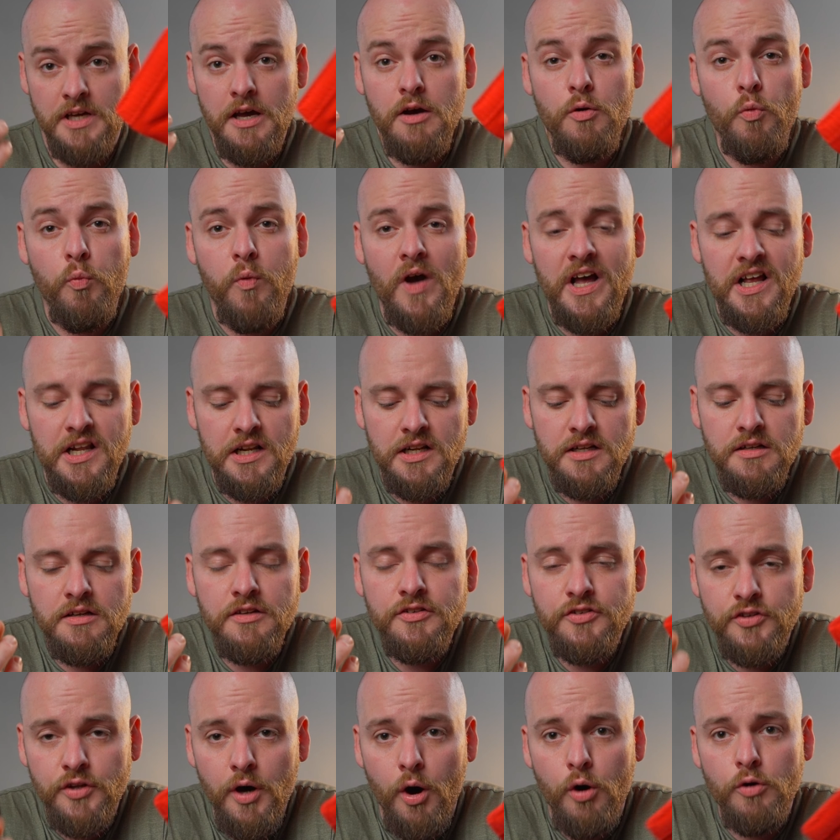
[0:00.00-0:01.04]
a
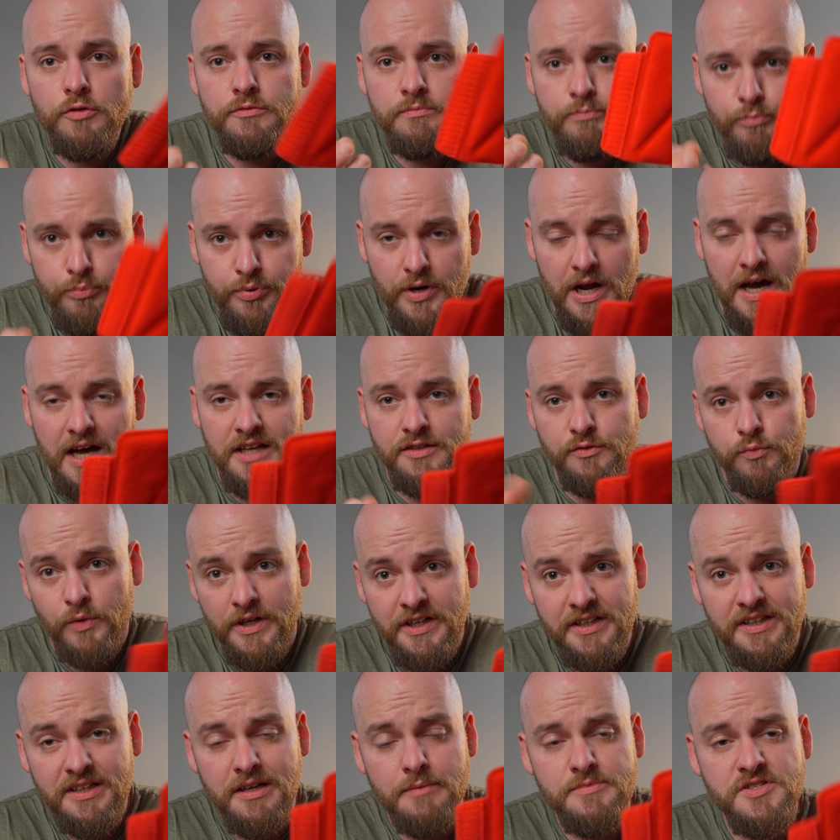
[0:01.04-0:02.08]
well-known brand
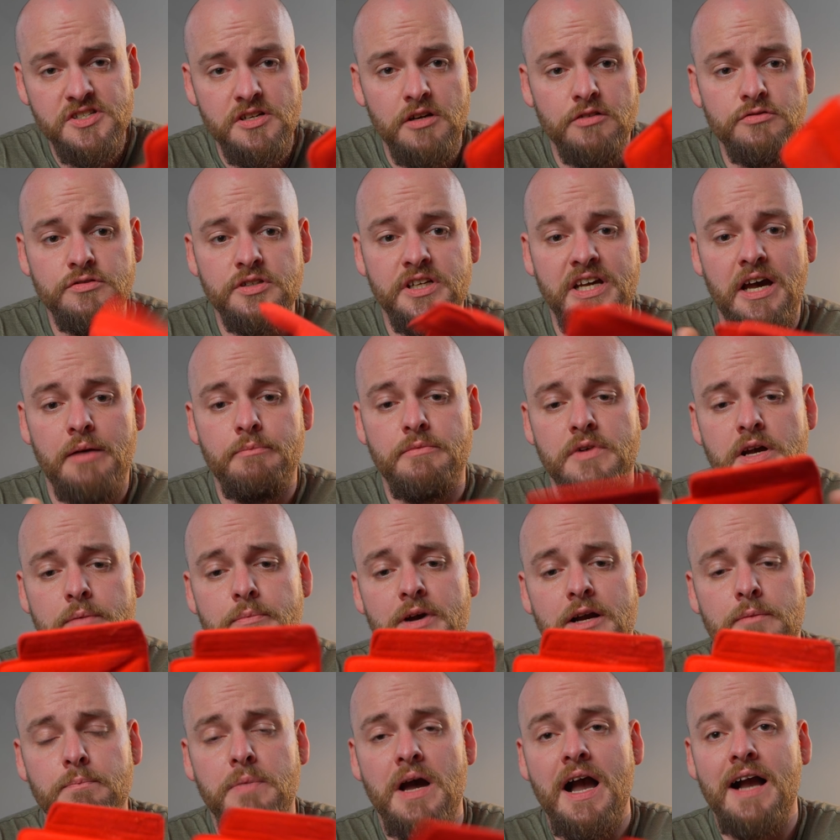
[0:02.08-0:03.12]
when it comes down to camera
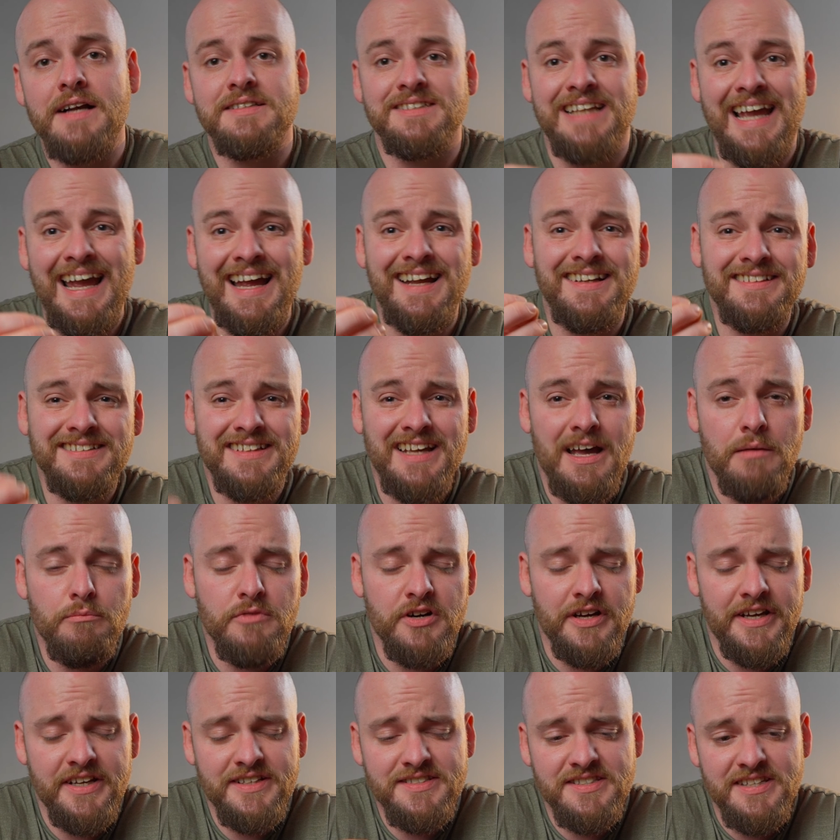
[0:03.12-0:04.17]
backpacks and
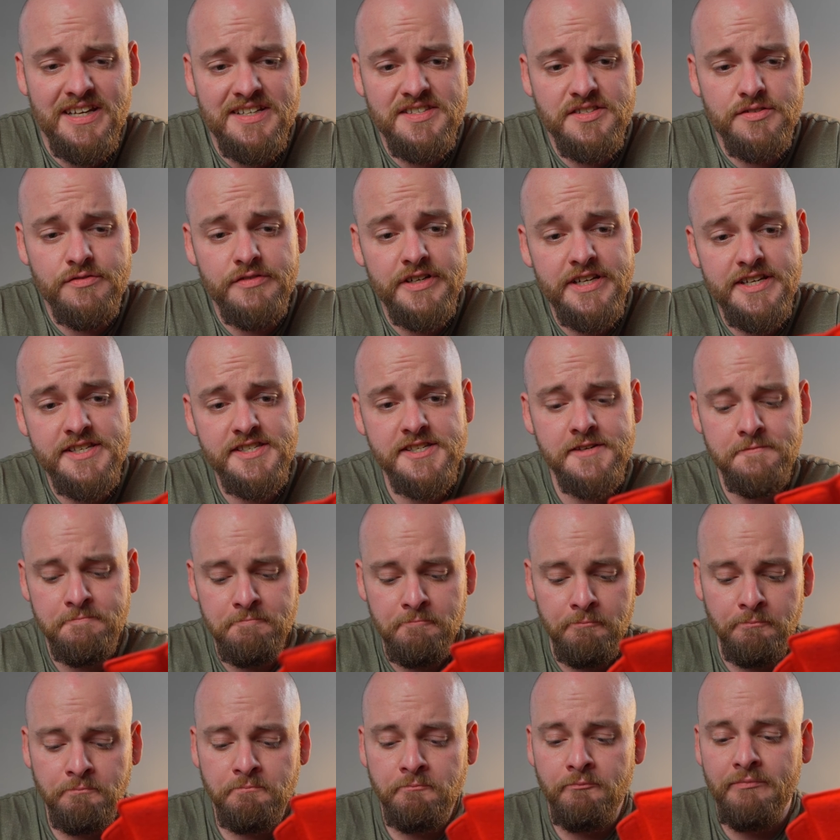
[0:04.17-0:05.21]
camera accessories,
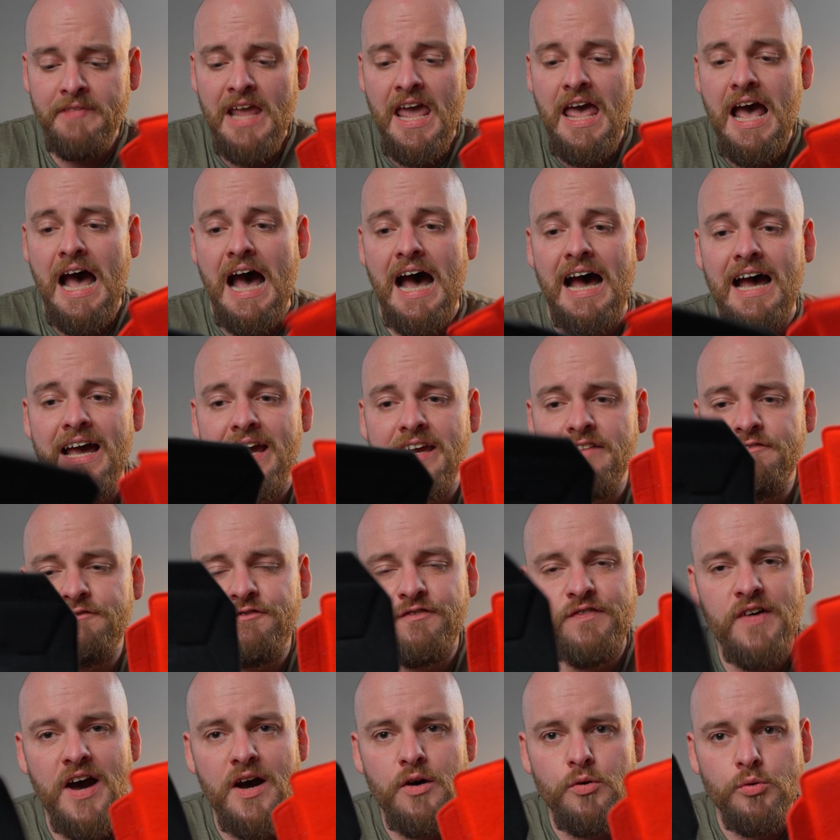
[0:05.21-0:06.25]
I
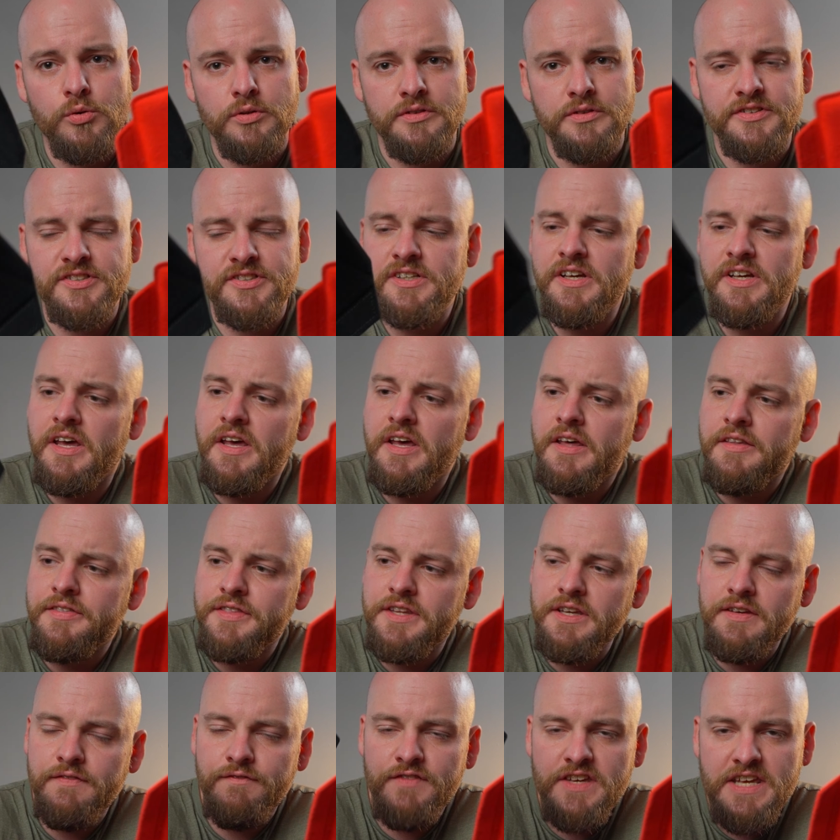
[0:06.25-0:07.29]
found
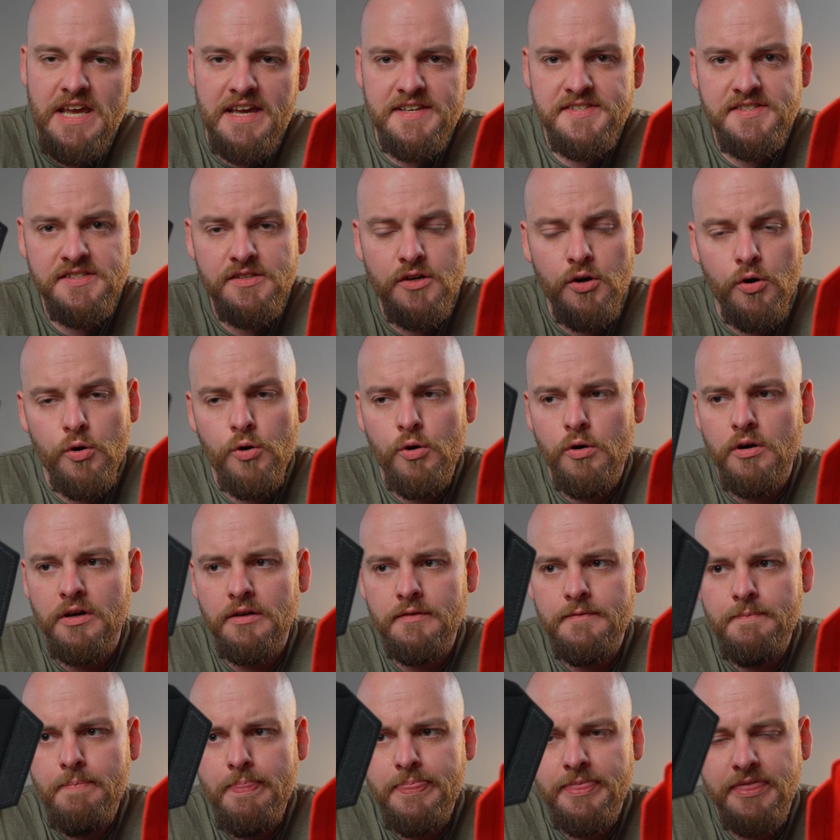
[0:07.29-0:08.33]
the VSGO
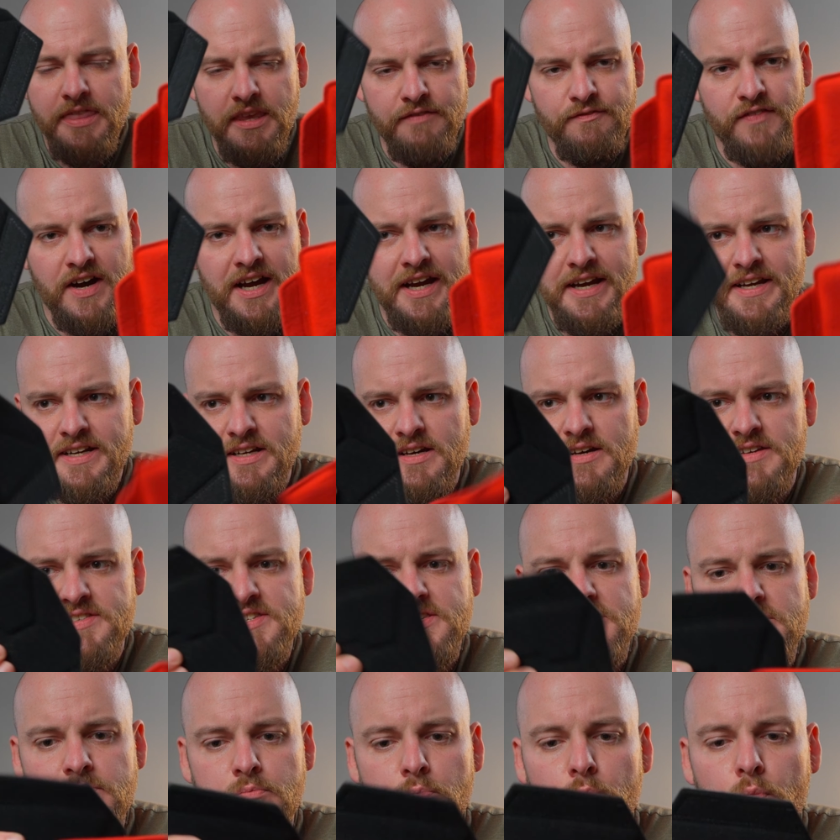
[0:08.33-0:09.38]

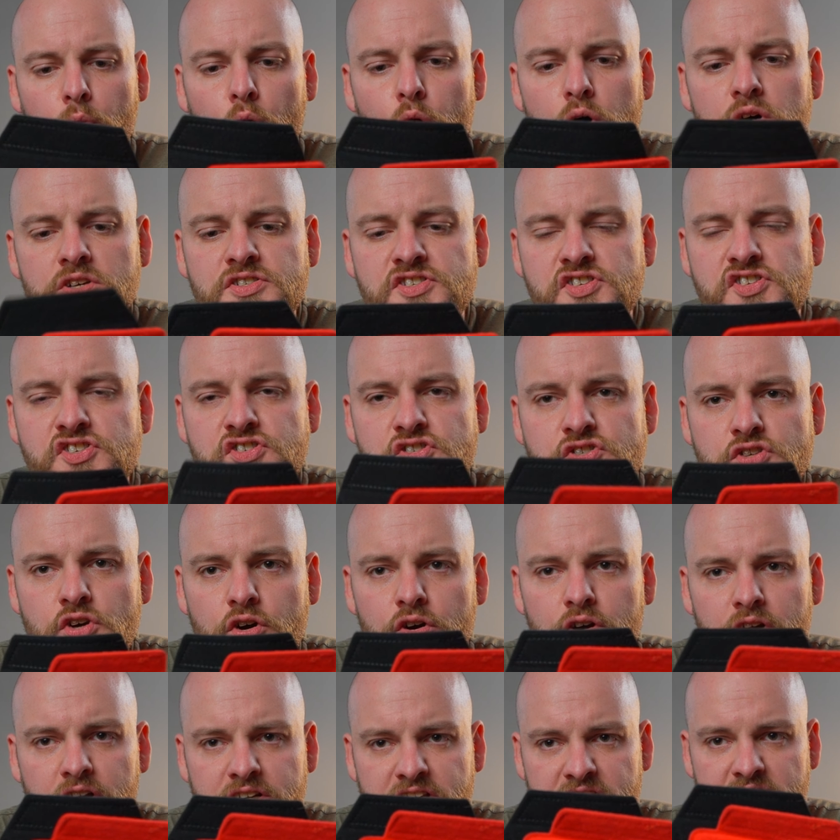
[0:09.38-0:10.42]
dividers more
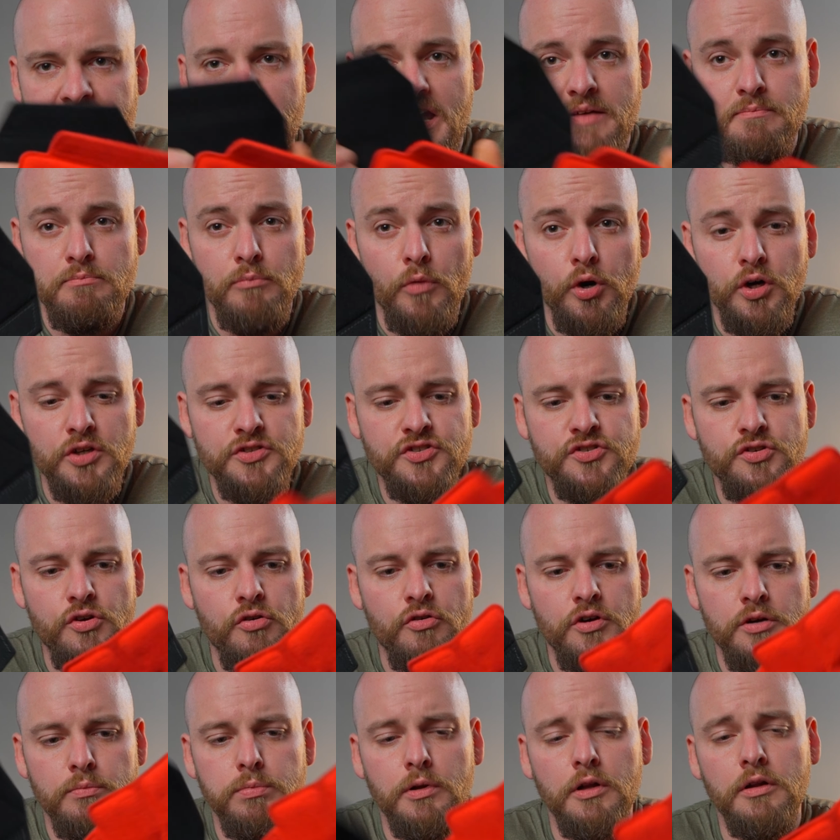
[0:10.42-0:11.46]
sturdy and more
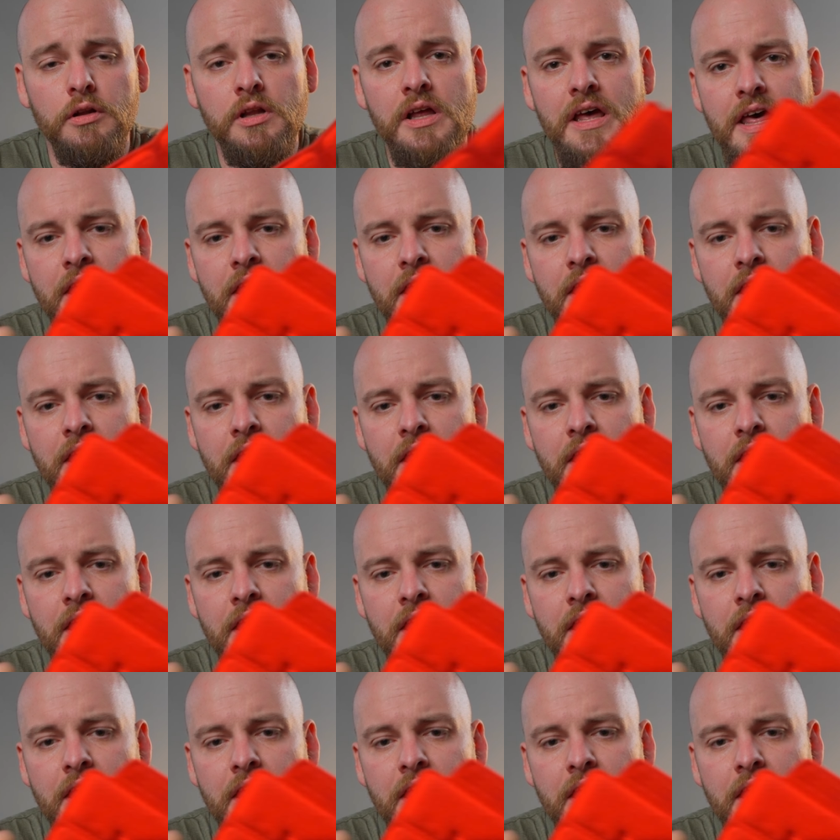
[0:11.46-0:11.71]
durable